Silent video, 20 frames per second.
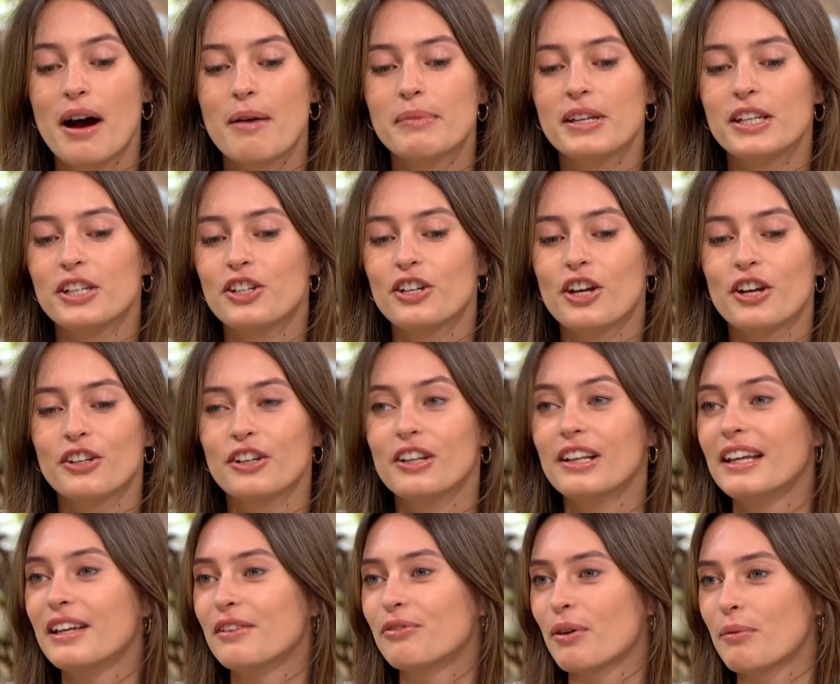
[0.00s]
well. I mean, you know, you
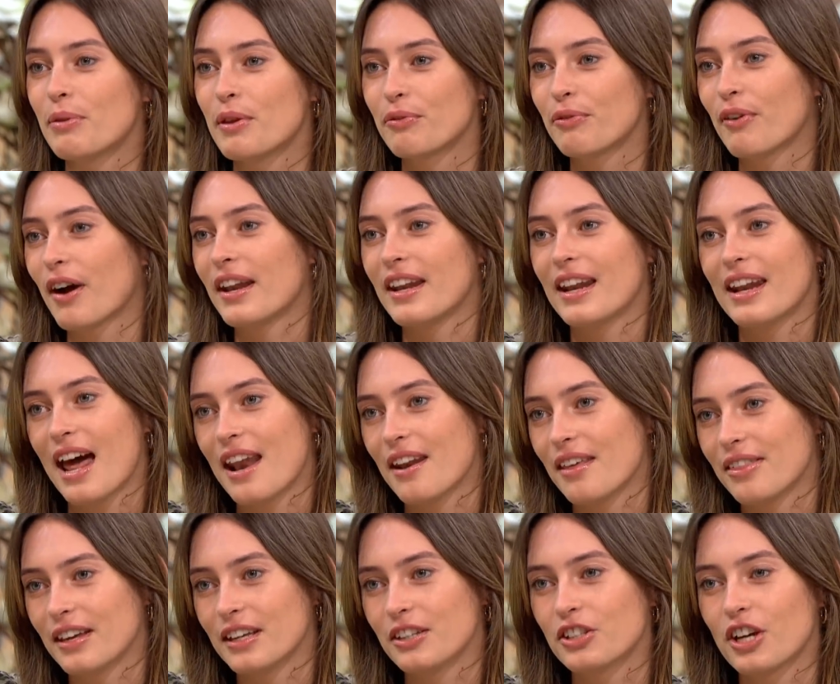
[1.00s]
lead from the front in
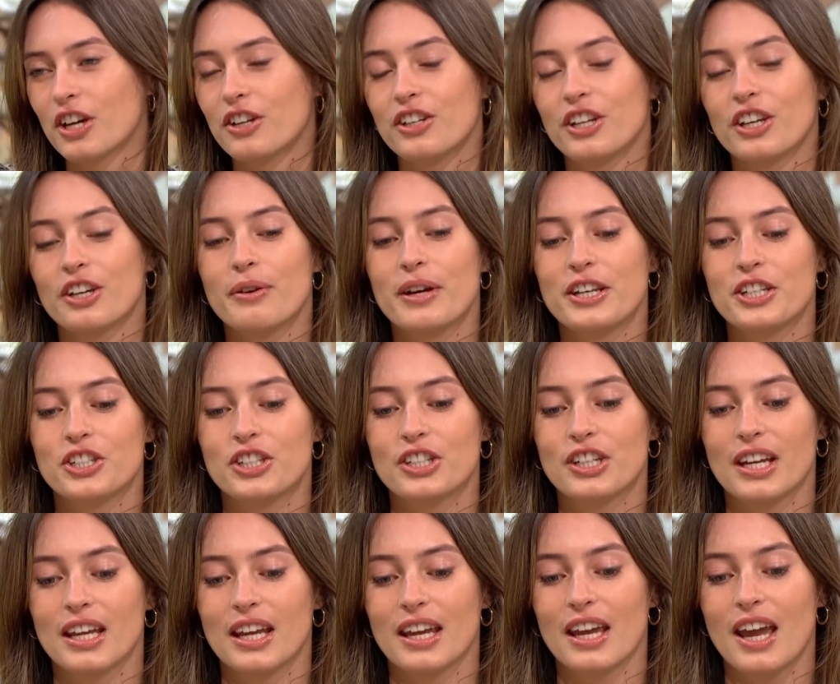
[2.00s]
anything, don't you? And
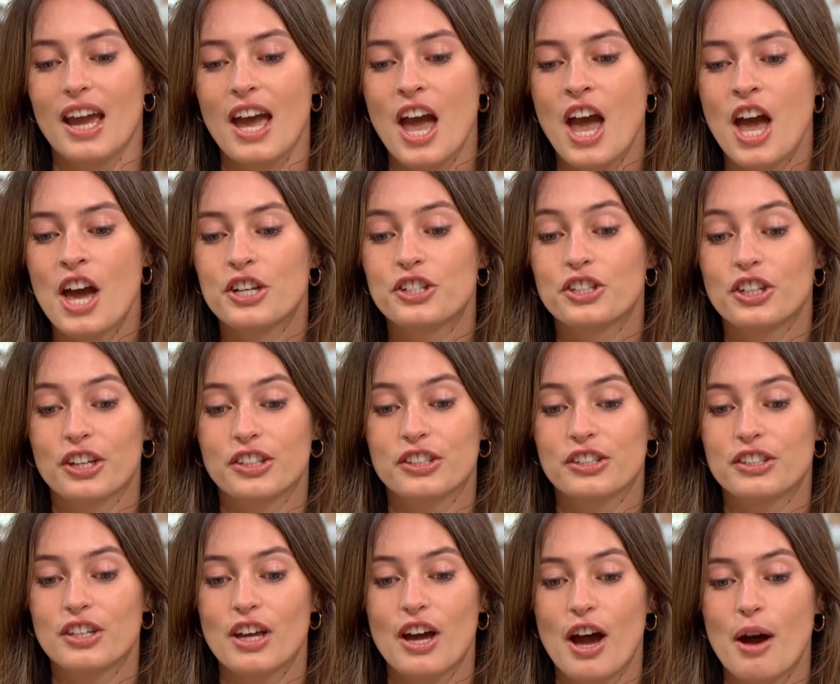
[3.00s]
she
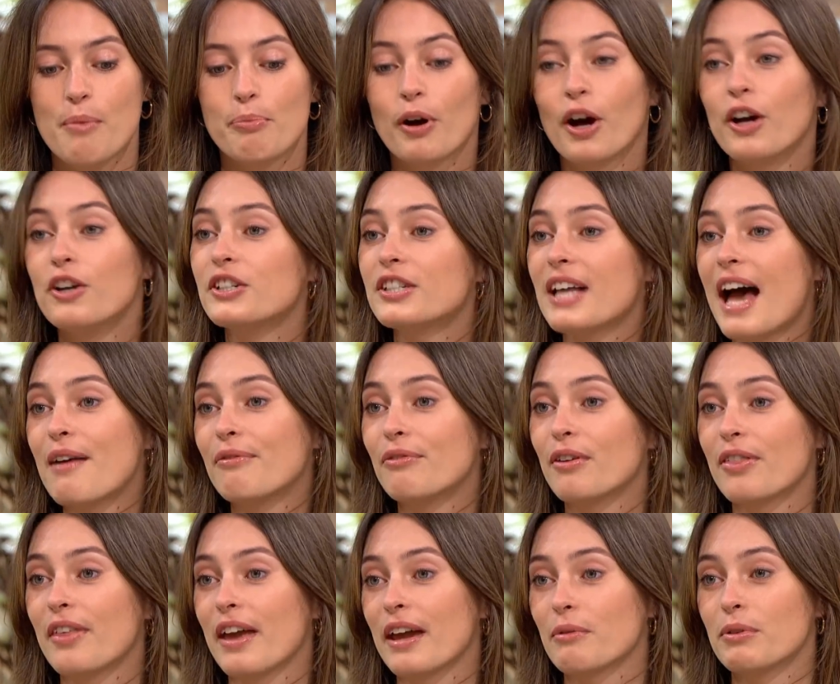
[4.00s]
just approached
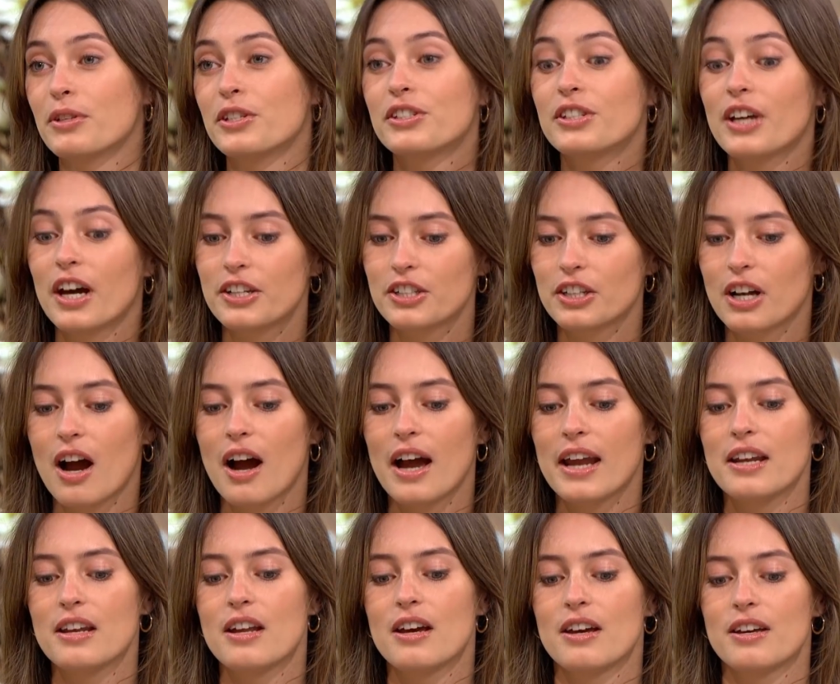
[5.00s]
everything with such
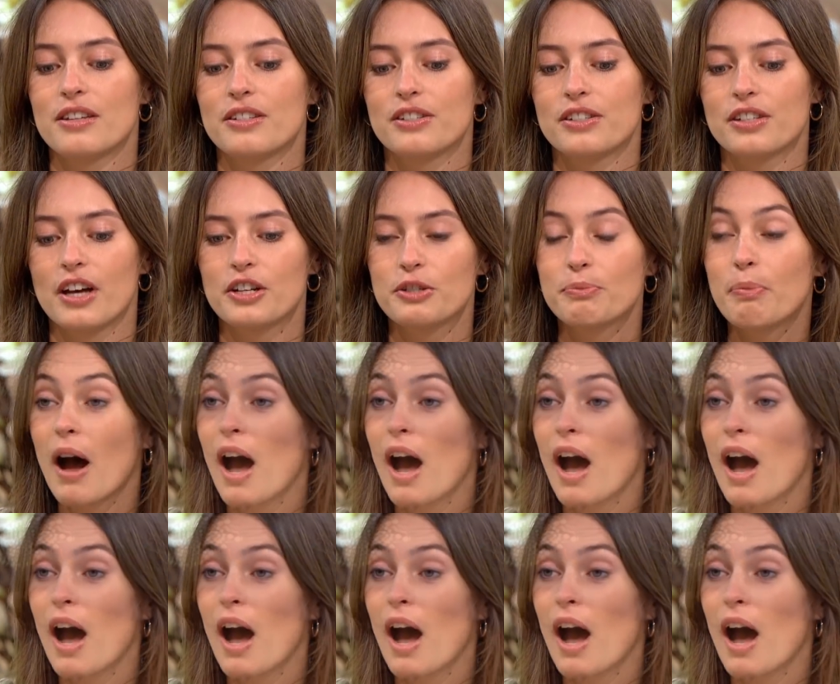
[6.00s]
kindness, such